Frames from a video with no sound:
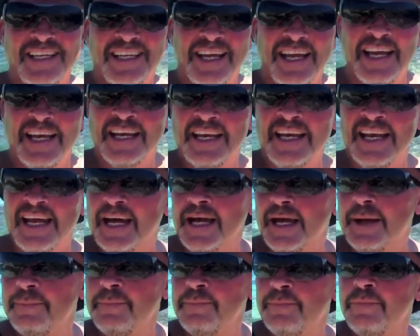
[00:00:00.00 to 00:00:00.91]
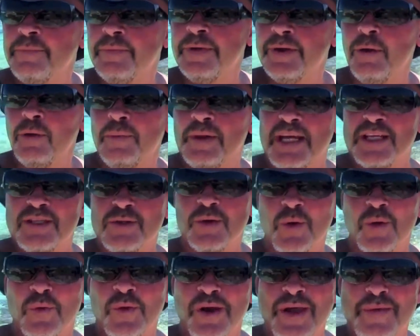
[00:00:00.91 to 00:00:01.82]
and um, an little place
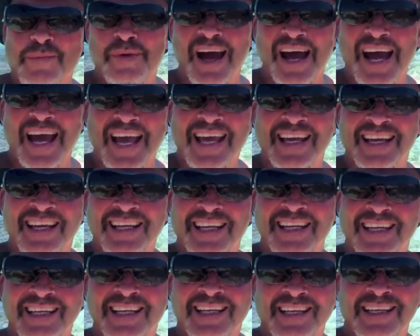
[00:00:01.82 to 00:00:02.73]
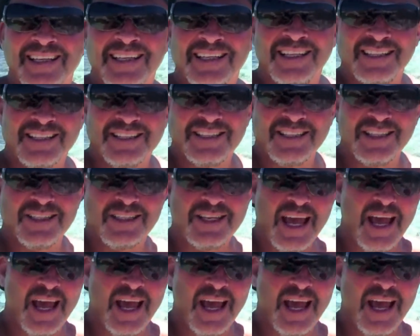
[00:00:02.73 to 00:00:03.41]
called Green Bay. It's just